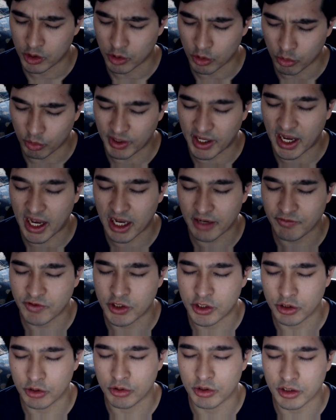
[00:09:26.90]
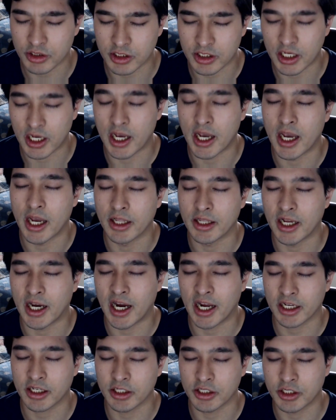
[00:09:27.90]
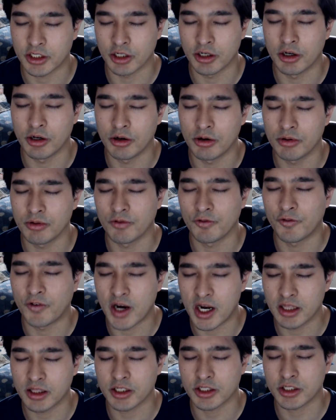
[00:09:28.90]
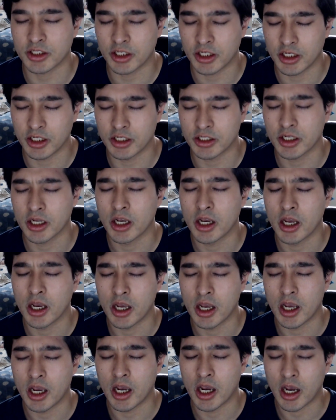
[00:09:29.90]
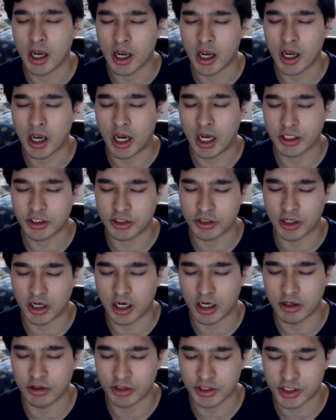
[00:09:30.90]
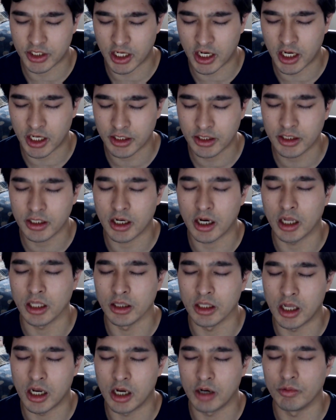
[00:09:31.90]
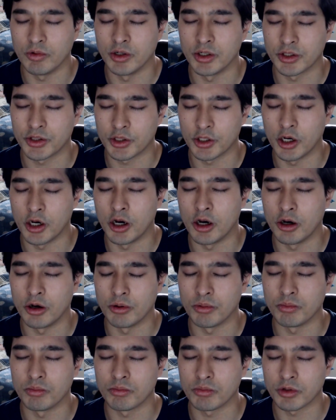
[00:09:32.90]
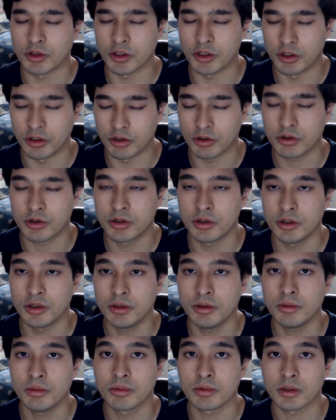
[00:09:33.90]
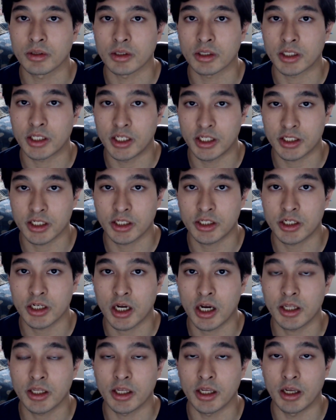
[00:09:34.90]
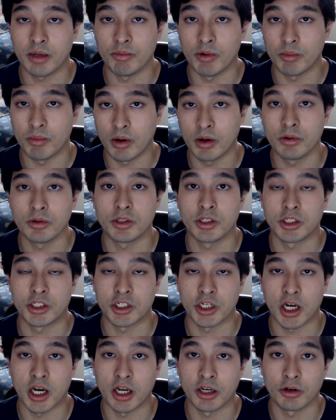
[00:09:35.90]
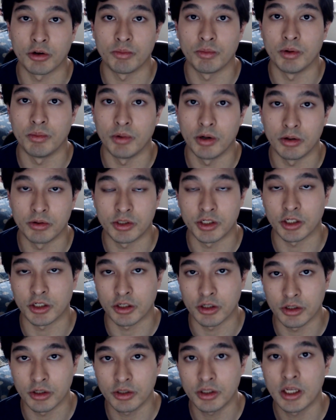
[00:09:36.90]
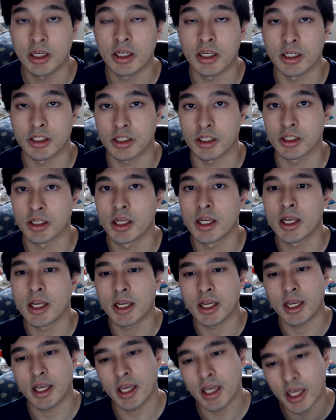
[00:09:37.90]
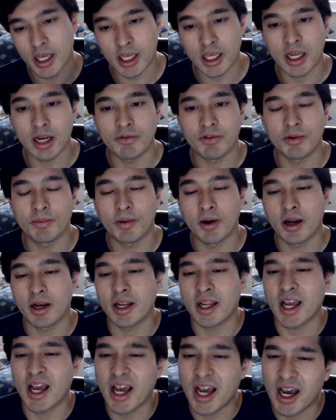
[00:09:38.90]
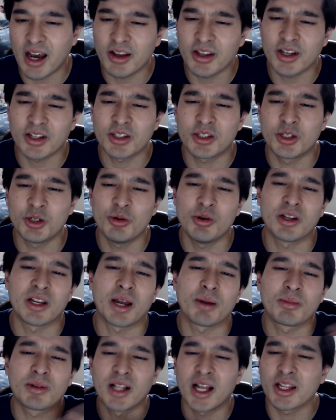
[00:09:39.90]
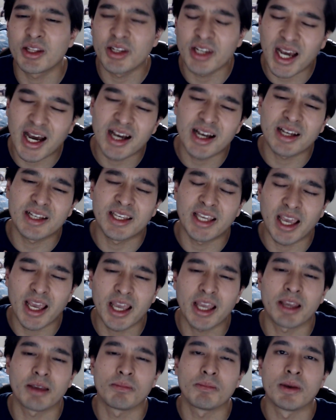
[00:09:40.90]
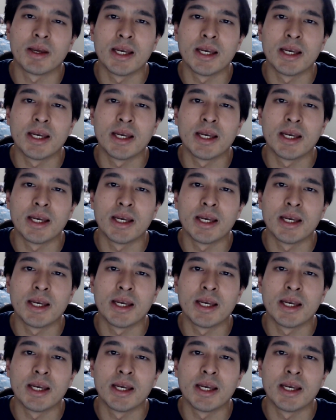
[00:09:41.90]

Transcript: we have to it that Akito finally sees Hatsuharu-san along with um, Hiro-kun, Kisa-chan, and Momoji-chan or Momoji-kun and says, "Hey everybody, how ya doing? I'm glad you all came.